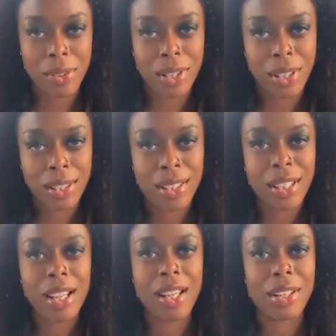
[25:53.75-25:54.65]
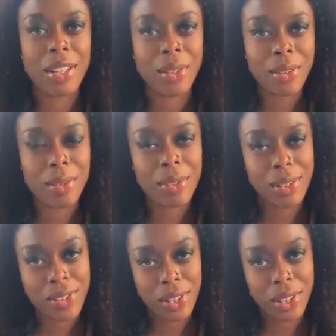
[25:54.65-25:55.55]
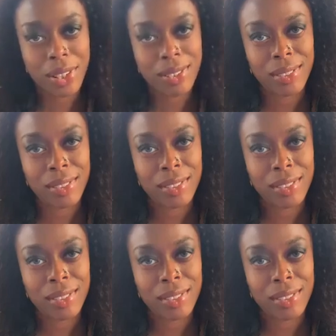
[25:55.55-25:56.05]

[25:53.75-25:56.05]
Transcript: for a known abuser,